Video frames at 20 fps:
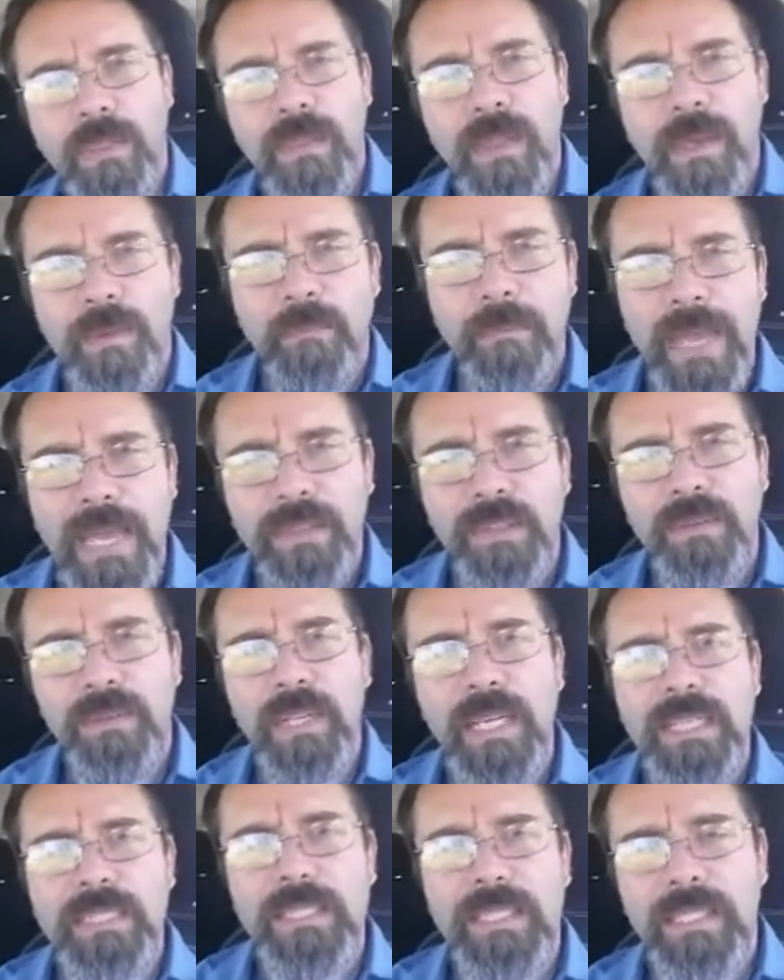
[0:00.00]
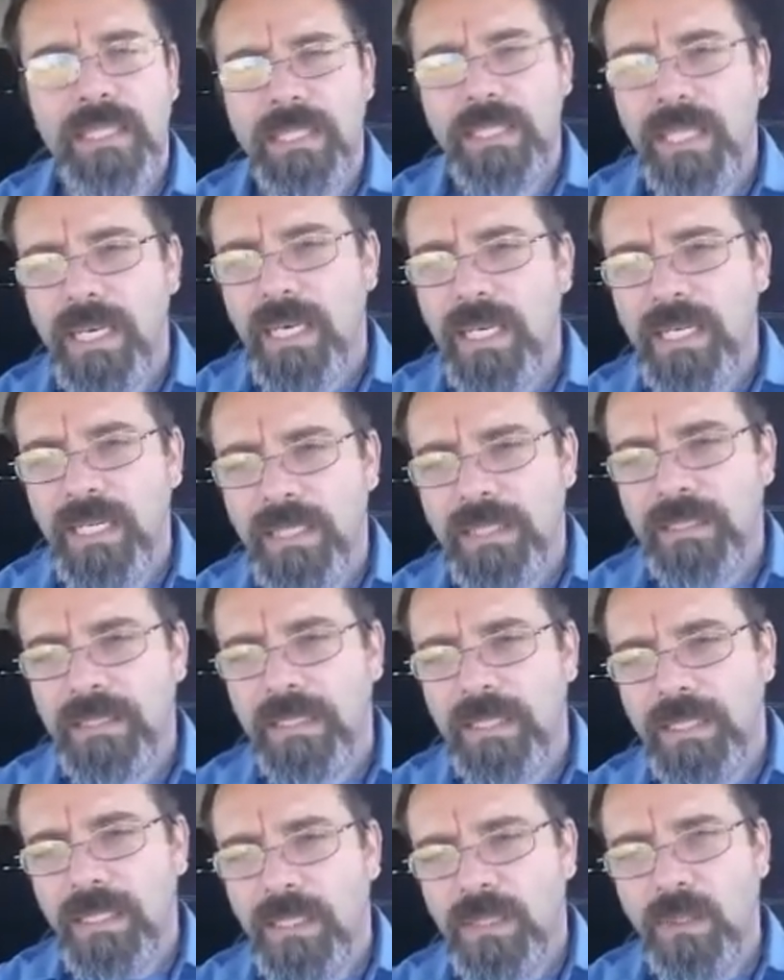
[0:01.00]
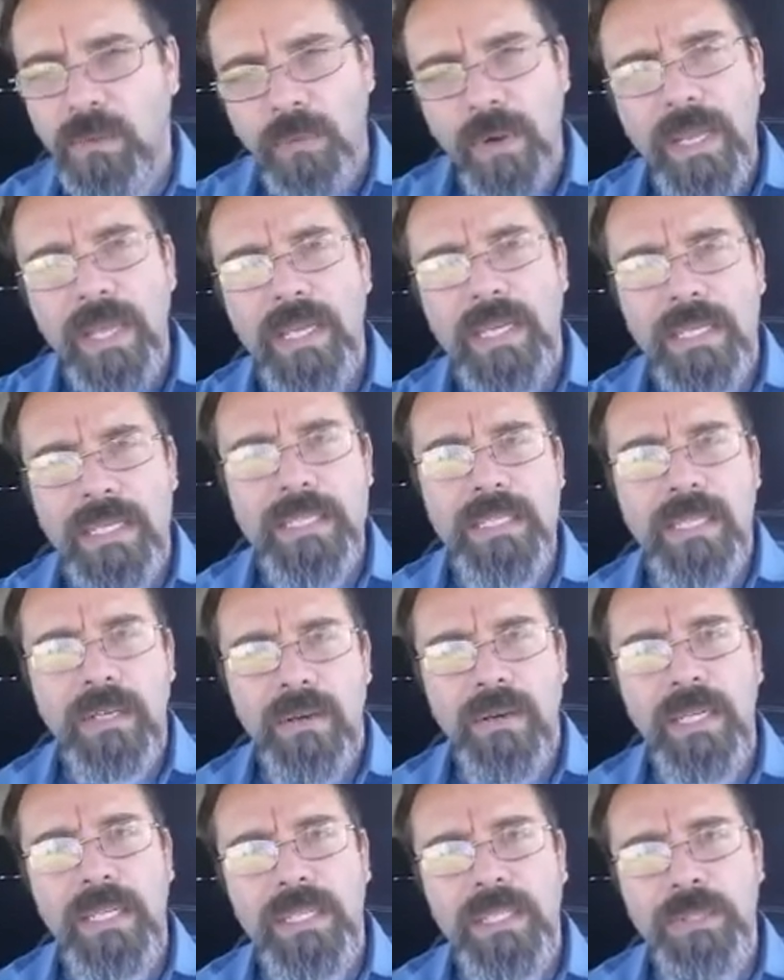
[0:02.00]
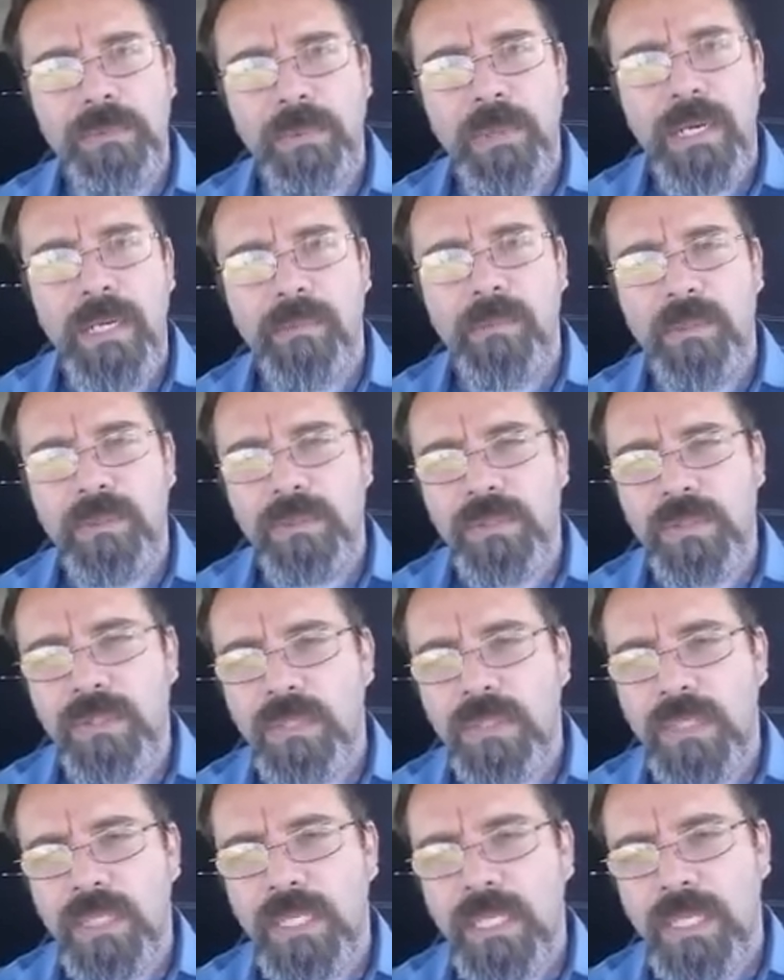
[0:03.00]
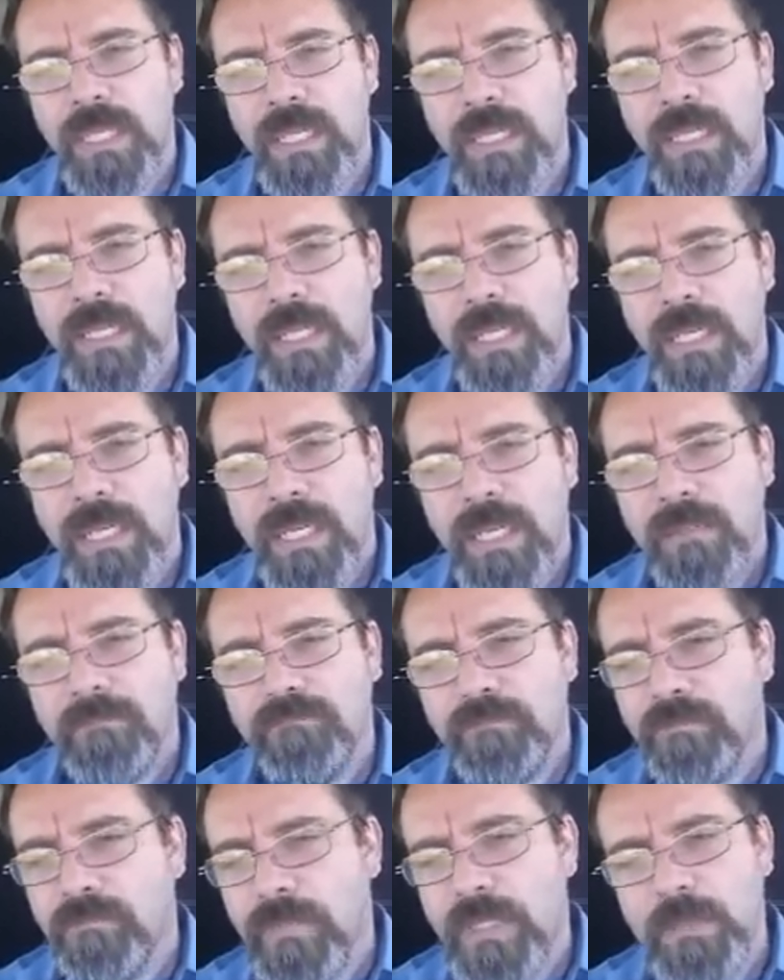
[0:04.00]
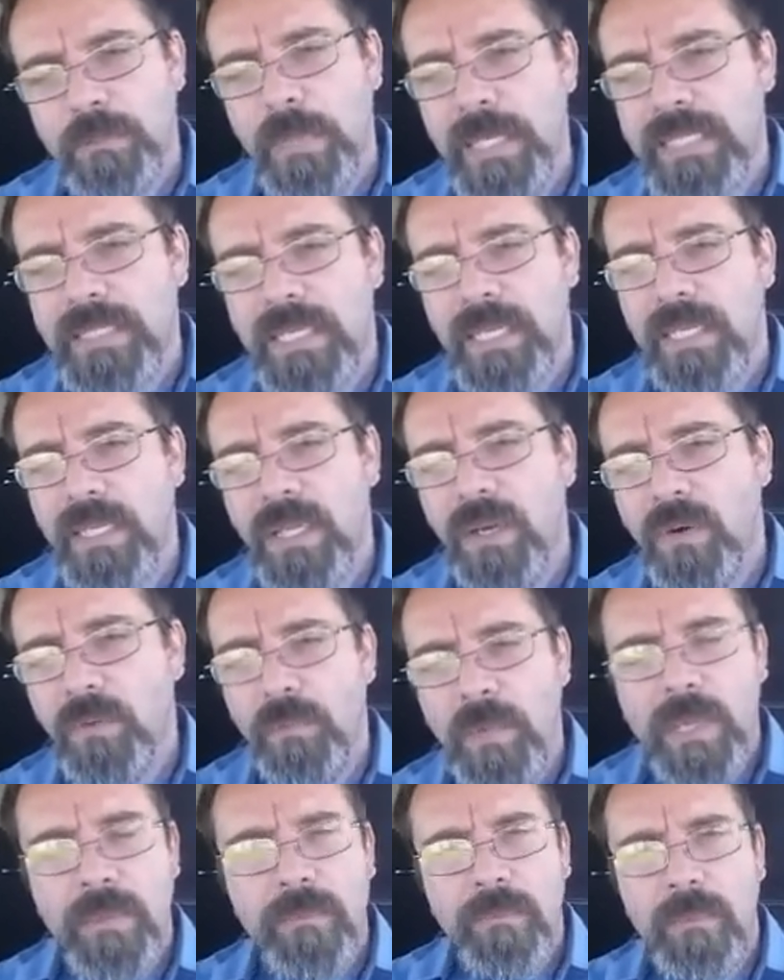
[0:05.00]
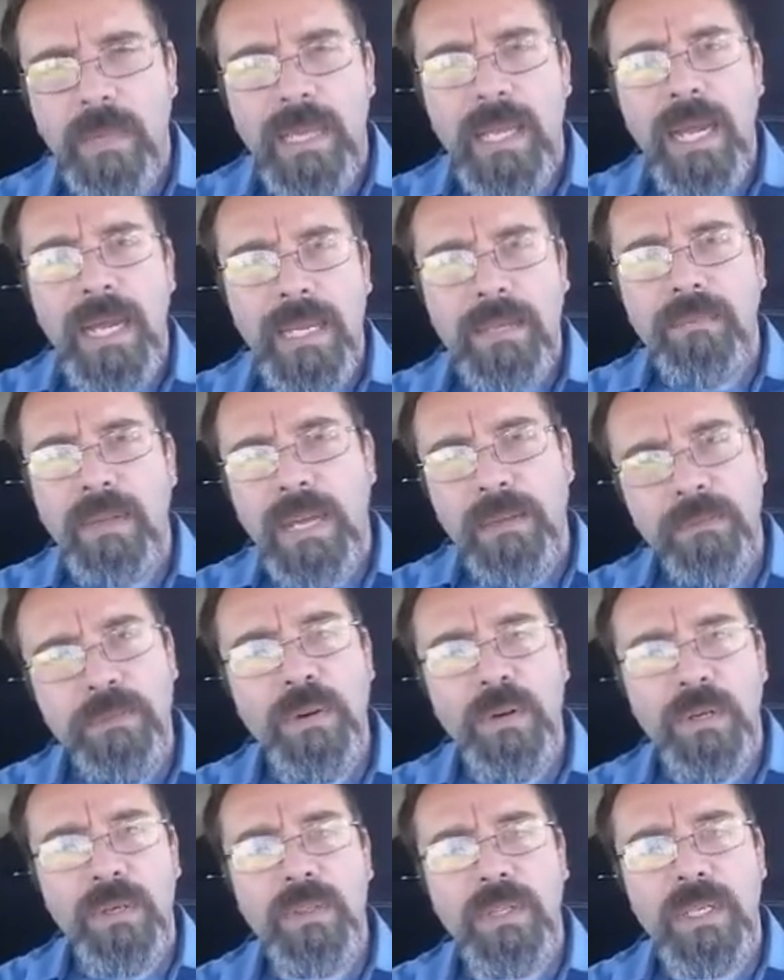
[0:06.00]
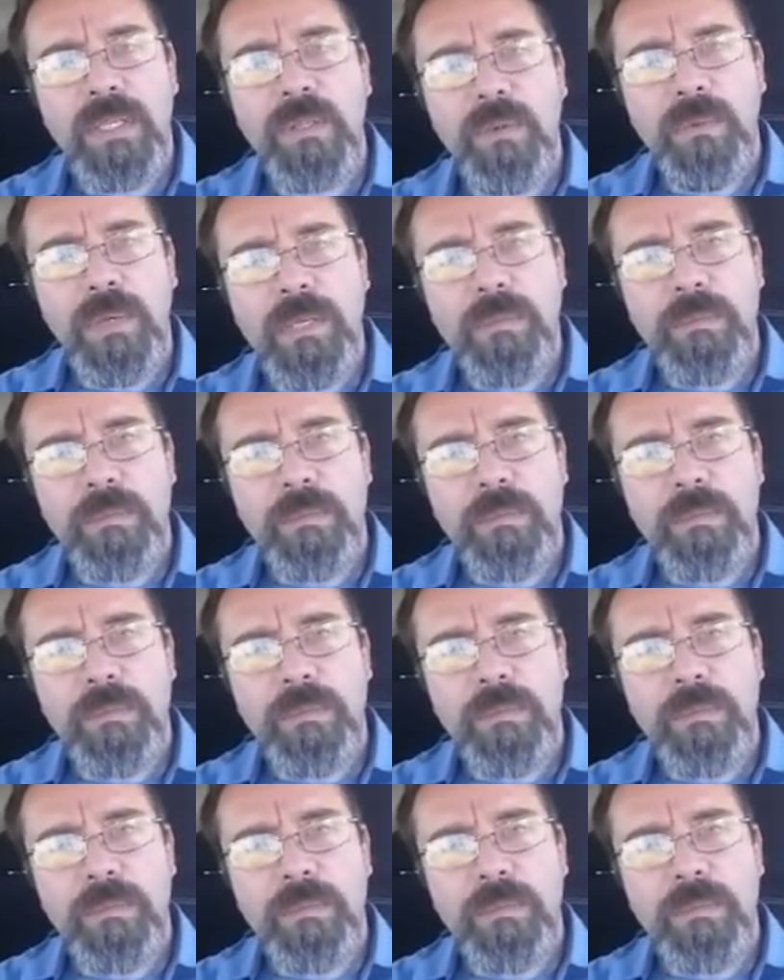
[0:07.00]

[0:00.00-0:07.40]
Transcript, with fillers: that Matthew 19:9, the way it is in our English Bibles, as best I know, I've heard that the